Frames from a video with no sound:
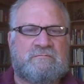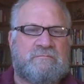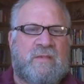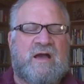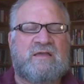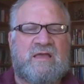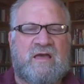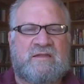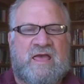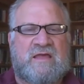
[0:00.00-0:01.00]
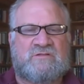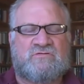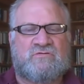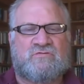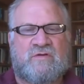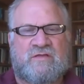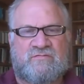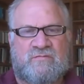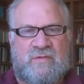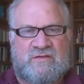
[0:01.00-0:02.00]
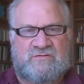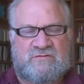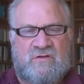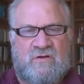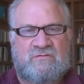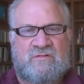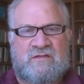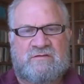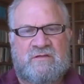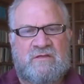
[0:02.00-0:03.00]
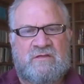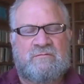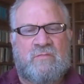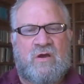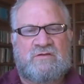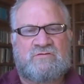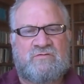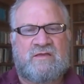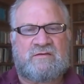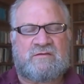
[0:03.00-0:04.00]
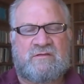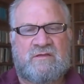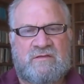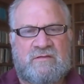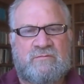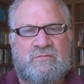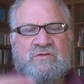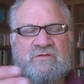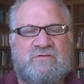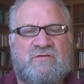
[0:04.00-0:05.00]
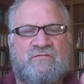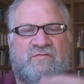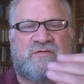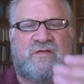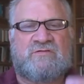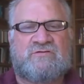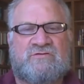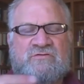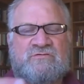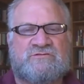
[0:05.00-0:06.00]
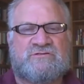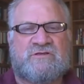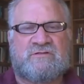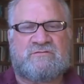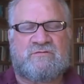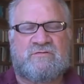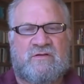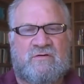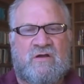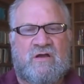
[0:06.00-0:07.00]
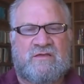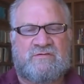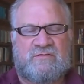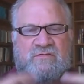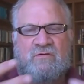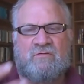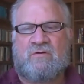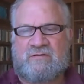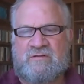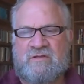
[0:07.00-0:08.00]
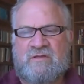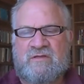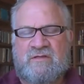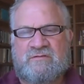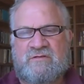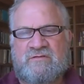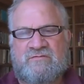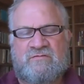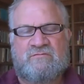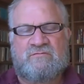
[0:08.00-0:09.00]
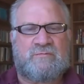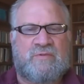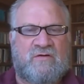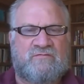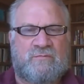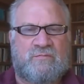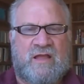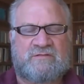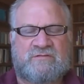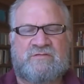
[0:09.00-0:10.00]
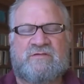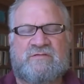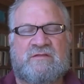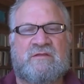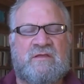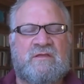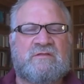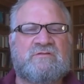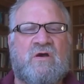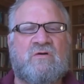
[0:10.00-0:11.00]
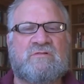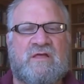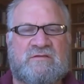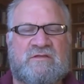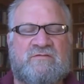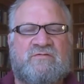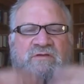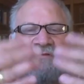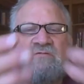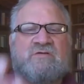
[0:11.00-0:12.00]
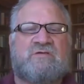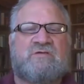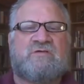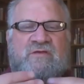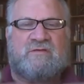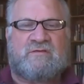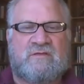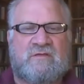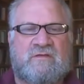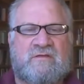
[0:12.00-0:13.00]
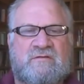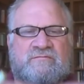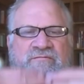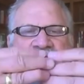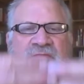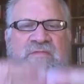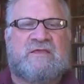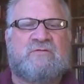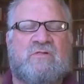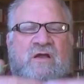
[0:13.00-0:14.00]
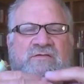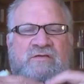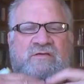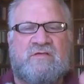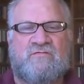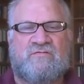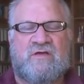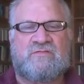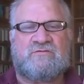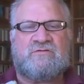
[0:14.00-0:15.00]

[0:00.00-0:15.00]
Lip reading: Mahayana attitude transformation, Tonglen, mind training, putting yourself in the other's shoes, seeing it through their eyes, and so on. These are really powerful practices. And Tonglen, giving and receiving, equalizing self and other,